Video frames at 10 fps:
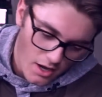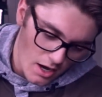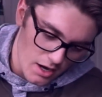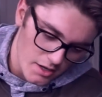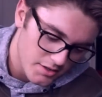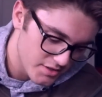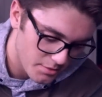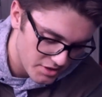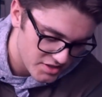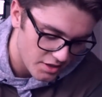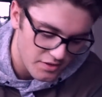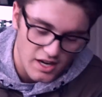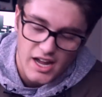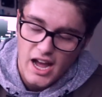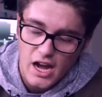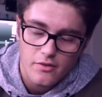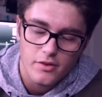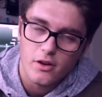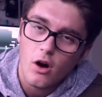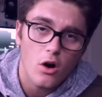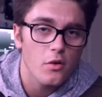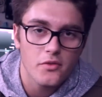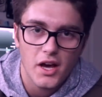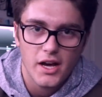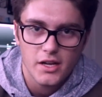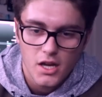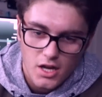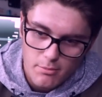some of the stuff that I have and all of that,